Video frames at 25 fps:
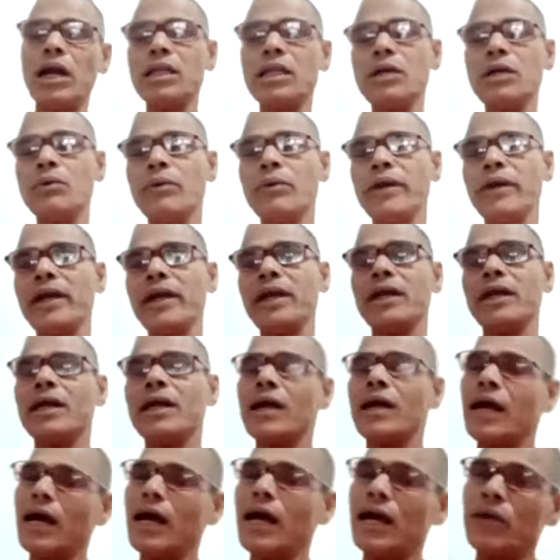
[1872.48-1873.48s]
way
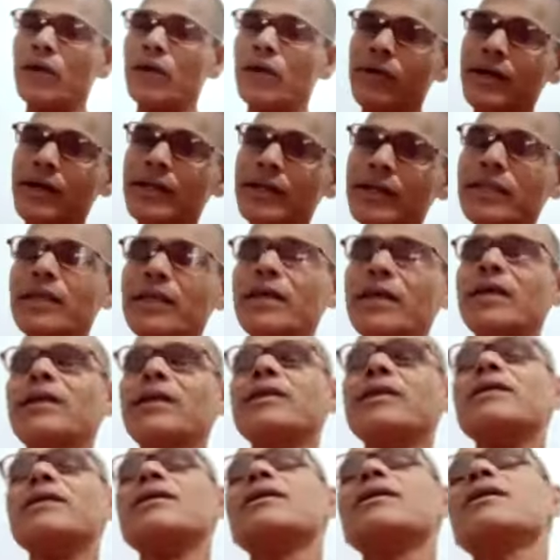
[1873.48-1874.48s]
I went there,
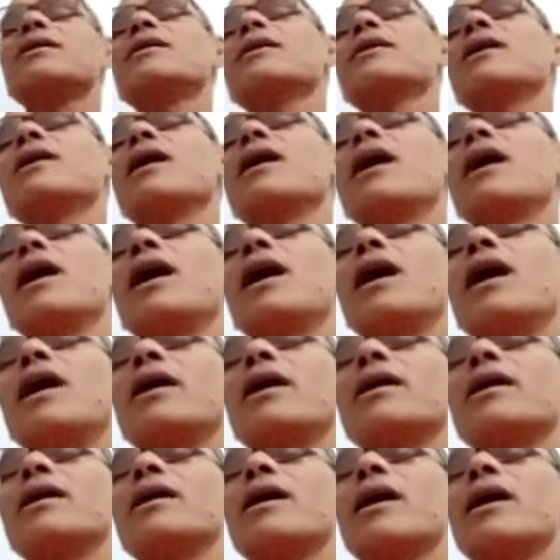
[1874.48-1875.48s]

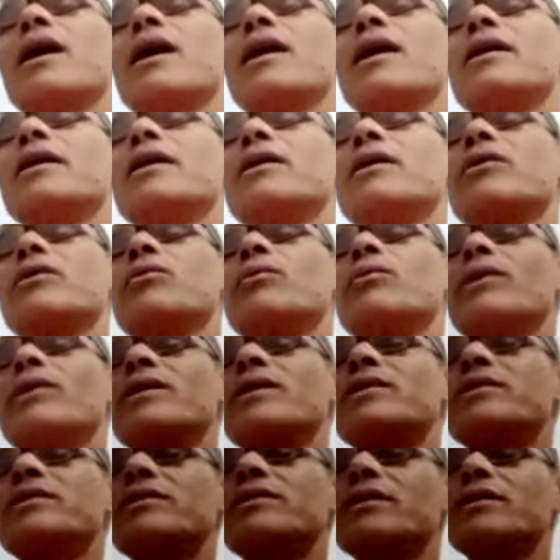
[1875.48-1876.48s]
and I
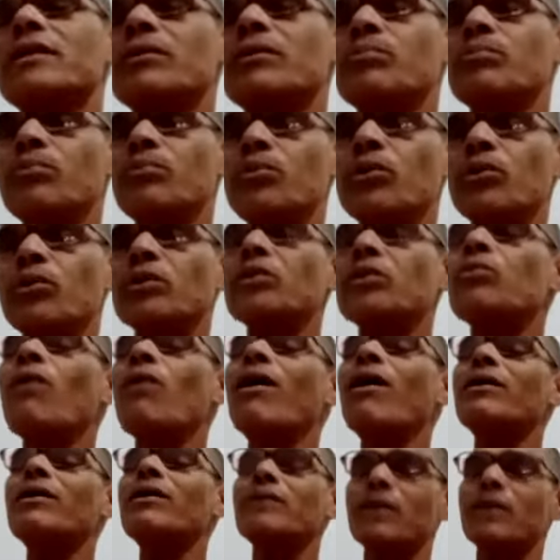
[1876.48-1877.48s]
was pour the
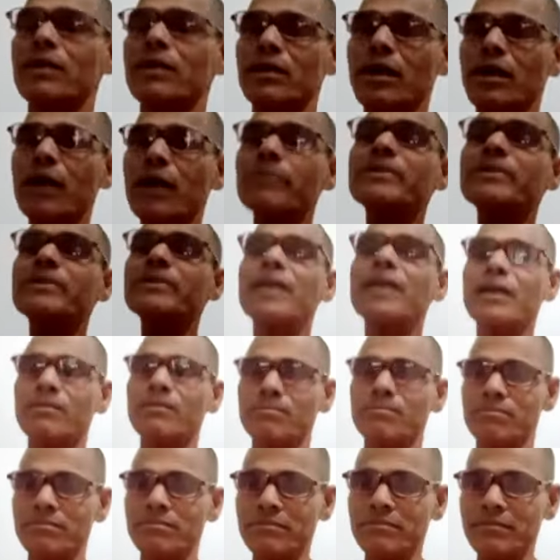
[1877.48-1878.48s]
water, Abhisekam.
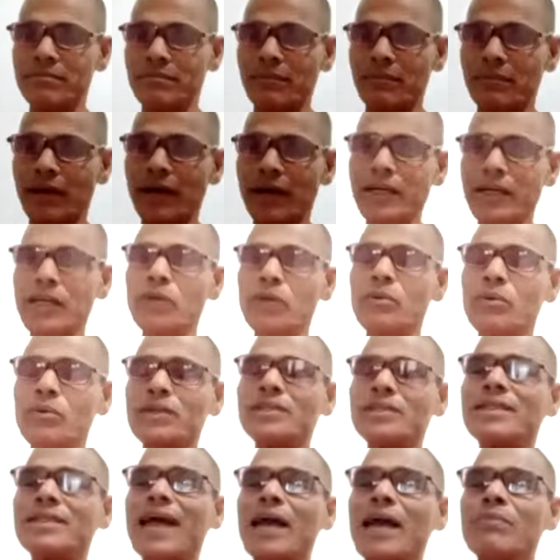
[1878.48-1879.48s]
And it
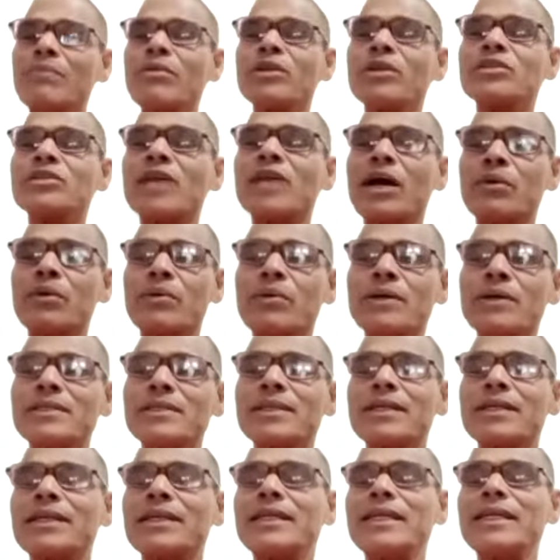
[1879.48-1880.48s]
was time also I was
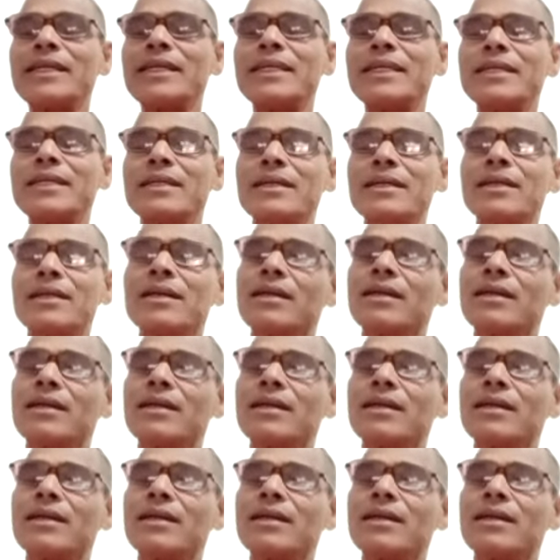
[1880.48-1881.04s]
indeed in